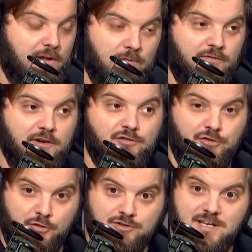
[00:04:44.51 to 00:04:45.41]
they would finish
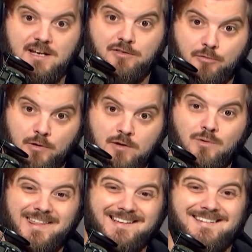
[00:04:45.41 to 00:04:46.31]
13-3
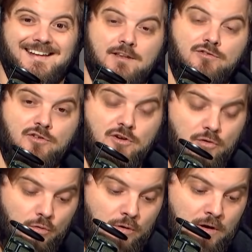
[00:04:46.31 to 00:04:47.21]
with a
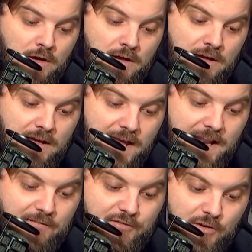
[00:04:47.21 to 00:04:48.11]
10-2
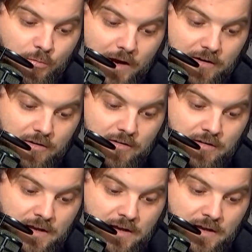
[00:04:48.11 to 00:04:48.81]
NFC record.